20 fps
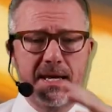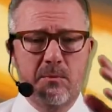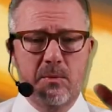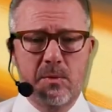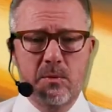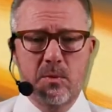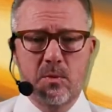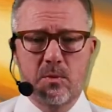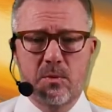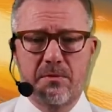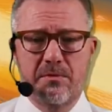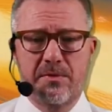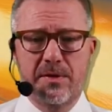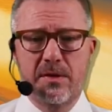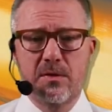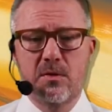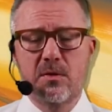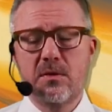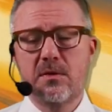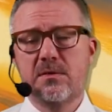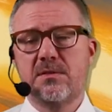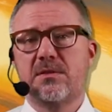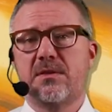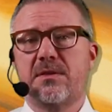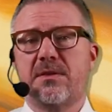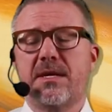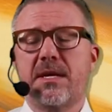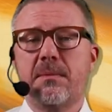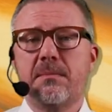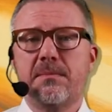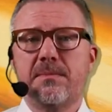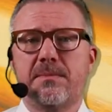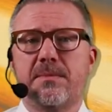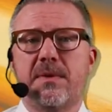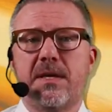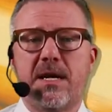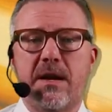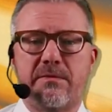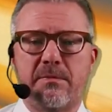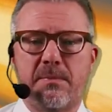and we will reveal to them
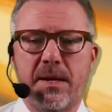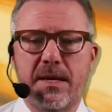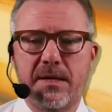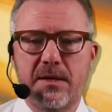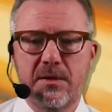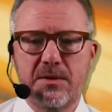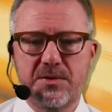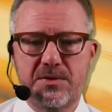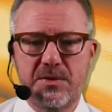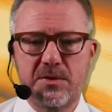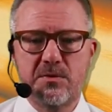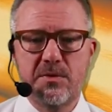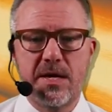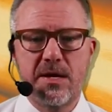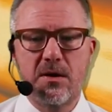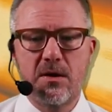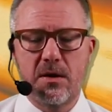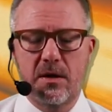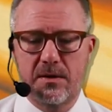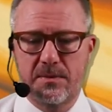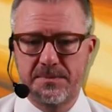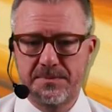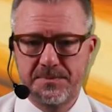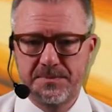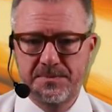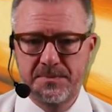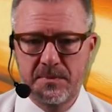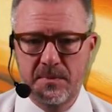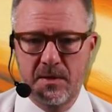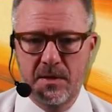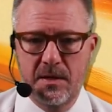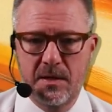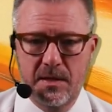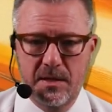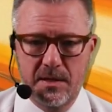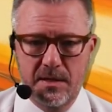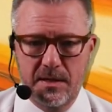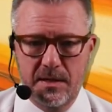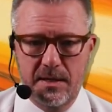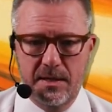and everybody else who they are.
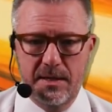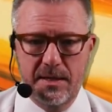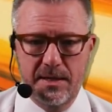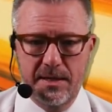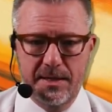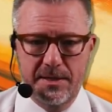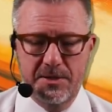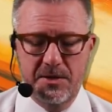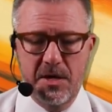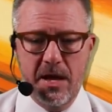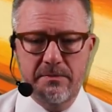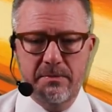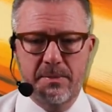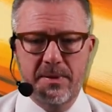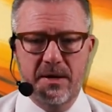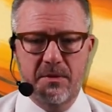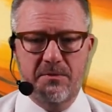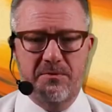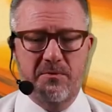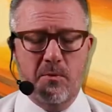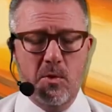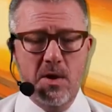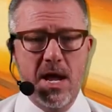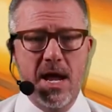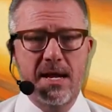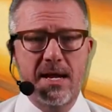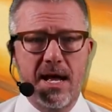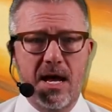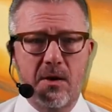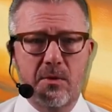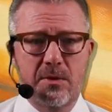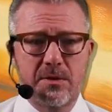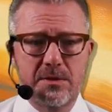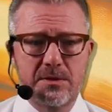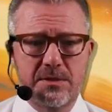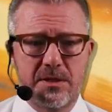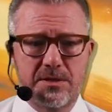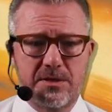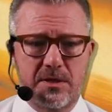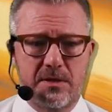And you have about 48
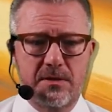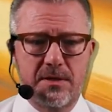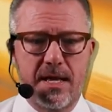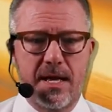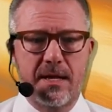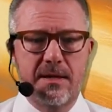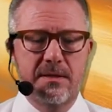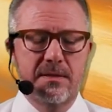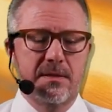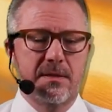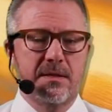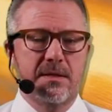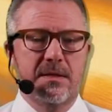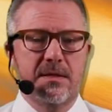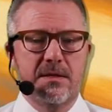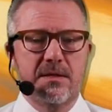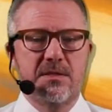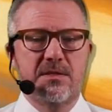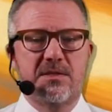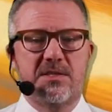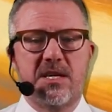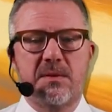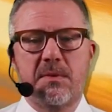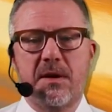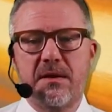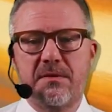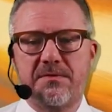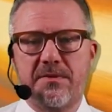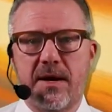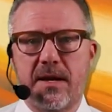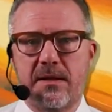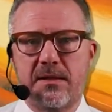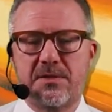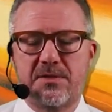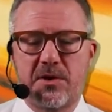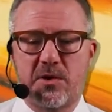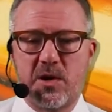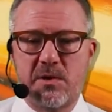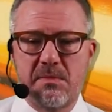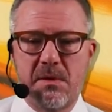hours to turn that
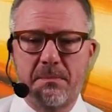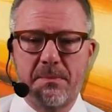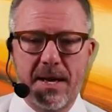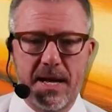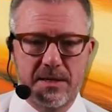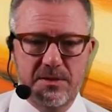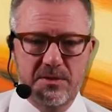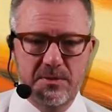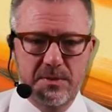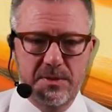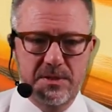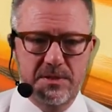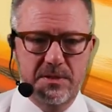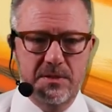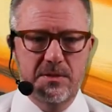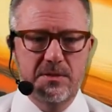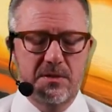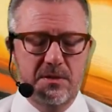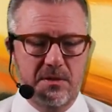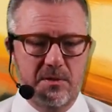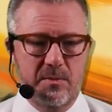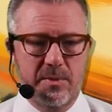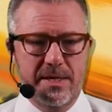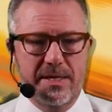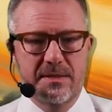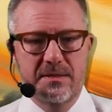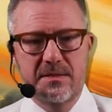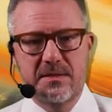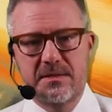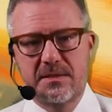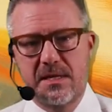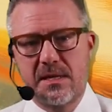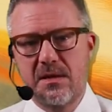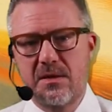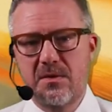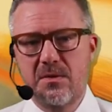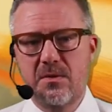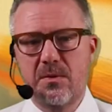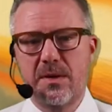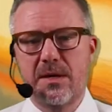semifinalist agreement back to us so that we can
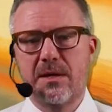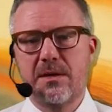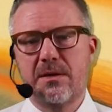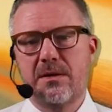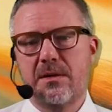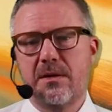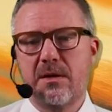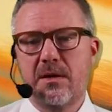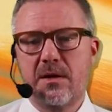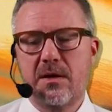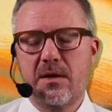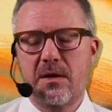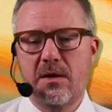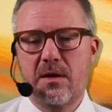seat you in